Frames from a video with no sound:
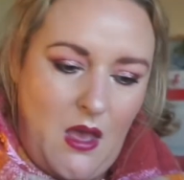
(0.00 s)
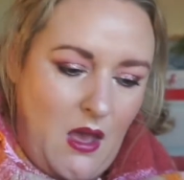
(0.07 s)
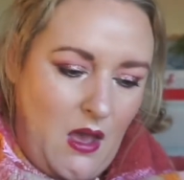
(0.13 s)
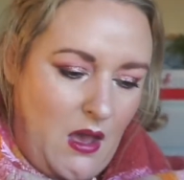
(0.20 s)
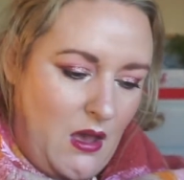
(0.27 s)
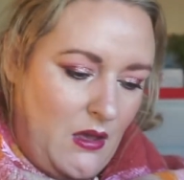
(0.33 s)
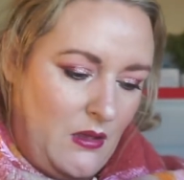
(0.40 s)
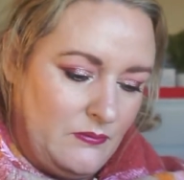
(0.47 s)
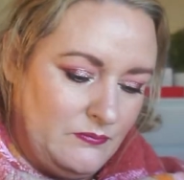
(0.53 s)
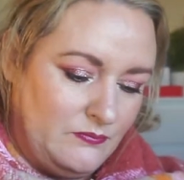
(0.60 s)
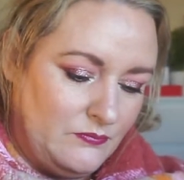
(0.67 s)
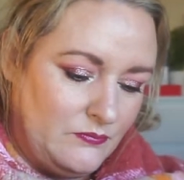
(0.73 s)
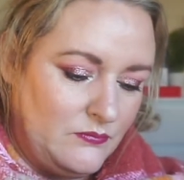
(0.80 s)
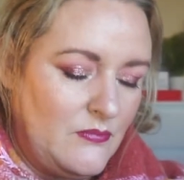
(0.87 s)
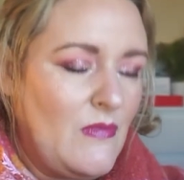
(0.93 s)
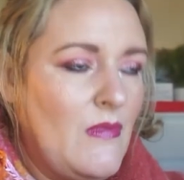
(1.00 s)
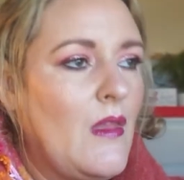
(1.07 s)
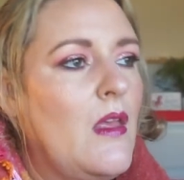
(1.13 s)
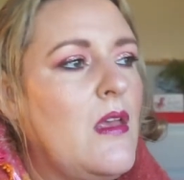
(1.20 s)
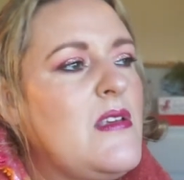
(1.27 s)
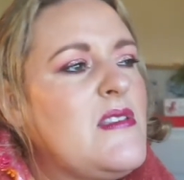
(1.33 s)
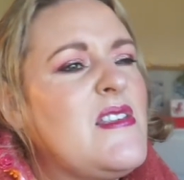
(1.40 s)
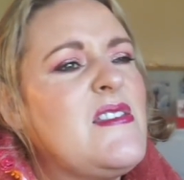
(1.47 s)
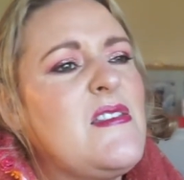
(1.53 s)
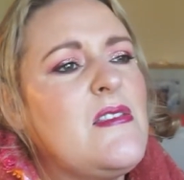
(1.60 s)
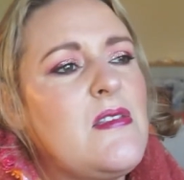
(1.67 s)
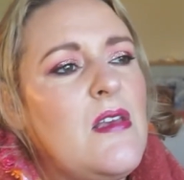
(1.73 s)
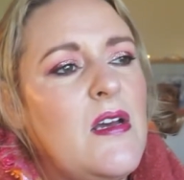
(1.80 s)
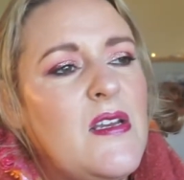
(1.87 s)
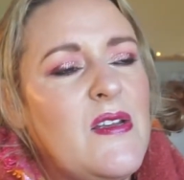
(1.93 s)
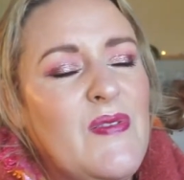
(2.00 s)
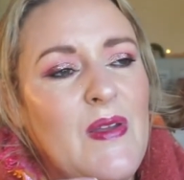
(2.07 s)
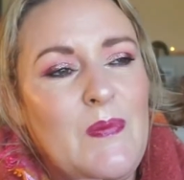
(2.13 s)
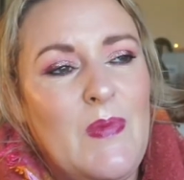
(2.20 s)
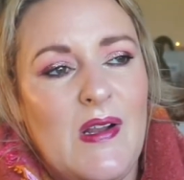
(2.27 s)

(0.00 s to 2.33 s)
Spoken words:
Is this the side I've had